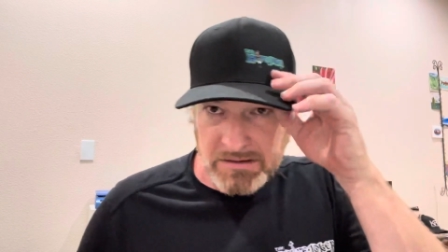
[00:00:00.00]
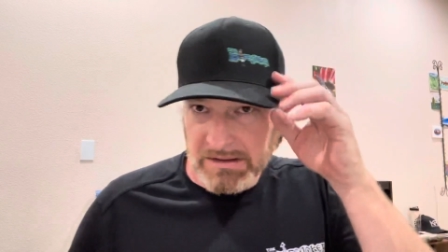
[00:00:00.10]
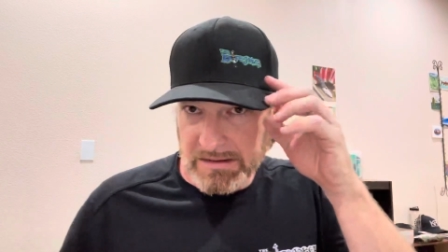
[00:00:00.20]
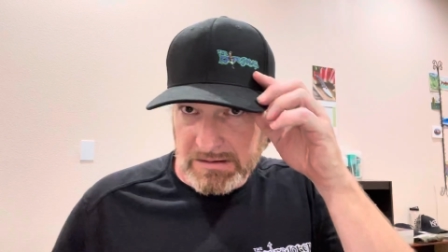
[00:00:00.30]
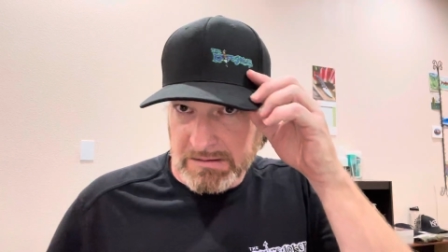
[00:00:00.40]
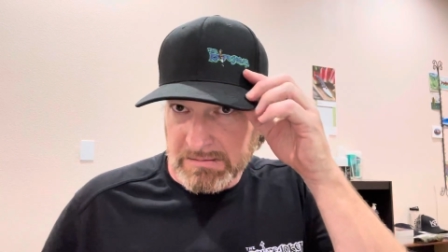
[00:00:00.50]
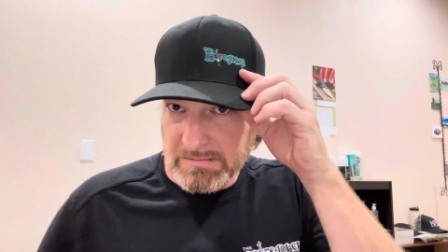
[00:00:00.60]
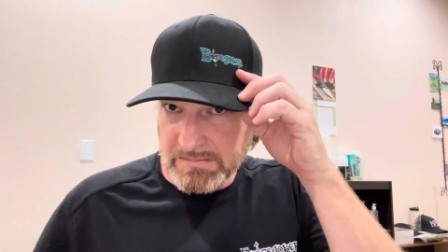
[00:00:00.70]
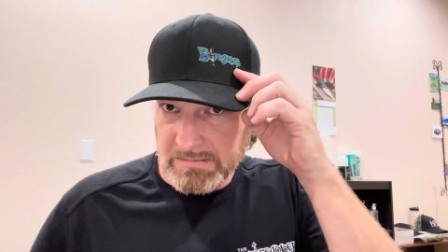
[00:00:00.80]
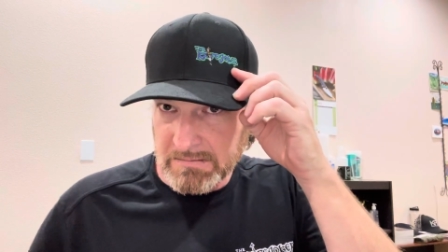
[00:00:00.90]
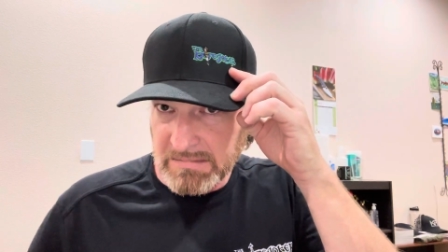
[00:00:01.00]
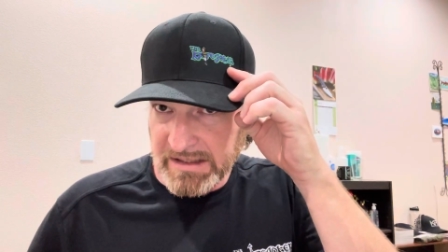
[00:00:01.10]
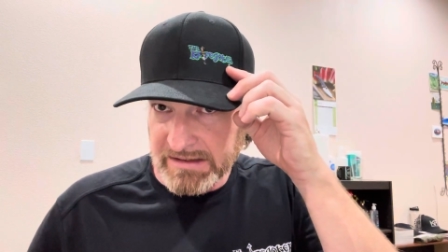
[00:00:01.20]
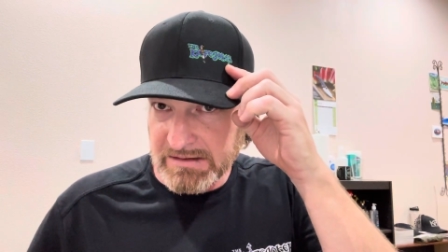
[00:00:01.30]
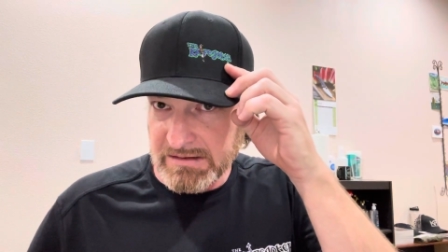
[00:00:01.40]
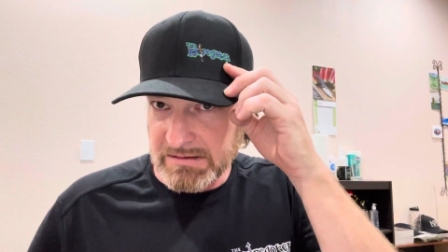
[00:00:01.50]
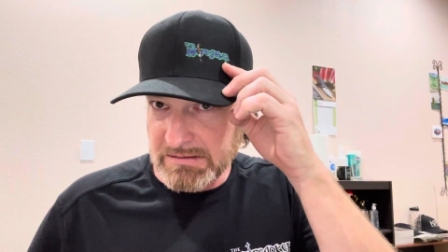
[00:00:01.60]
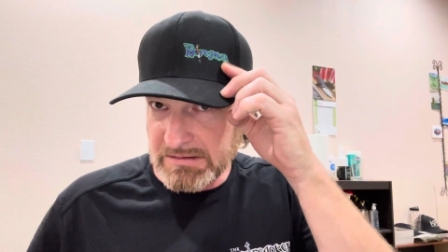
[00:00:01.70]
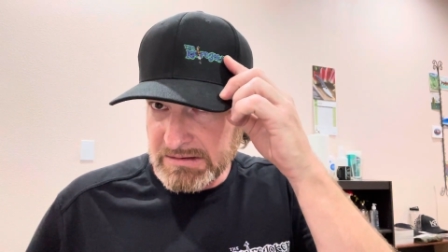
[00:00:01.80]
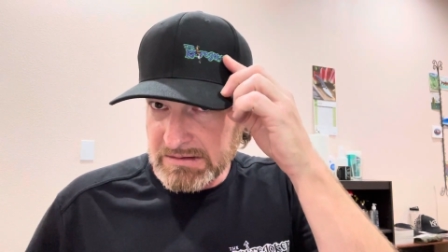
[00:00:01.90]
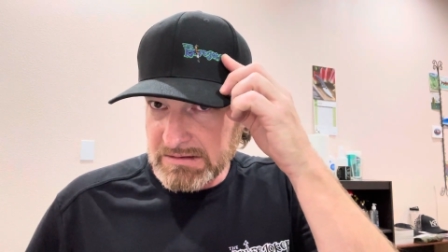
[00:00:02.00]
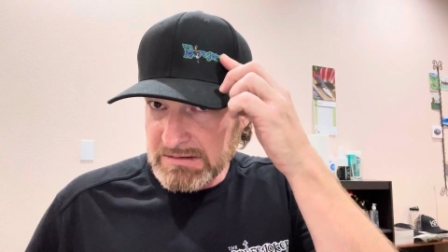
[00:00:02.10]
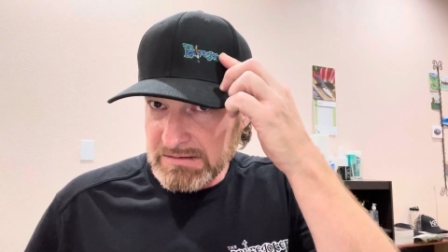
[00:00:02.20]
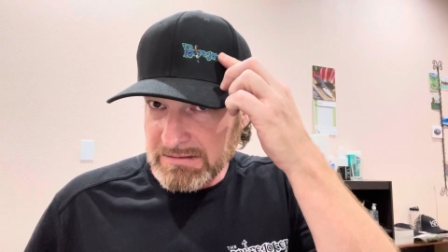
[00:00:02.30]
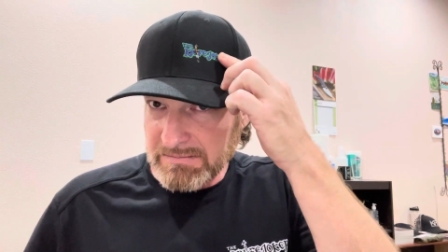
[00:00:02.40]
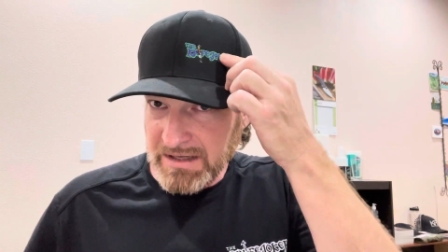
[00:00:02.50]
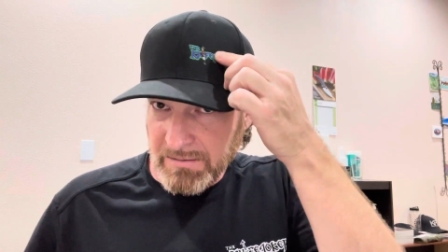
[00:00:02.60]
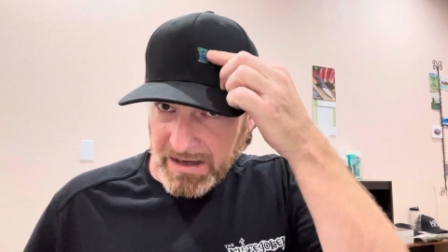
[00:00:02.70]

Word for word: Um, I like... Maybe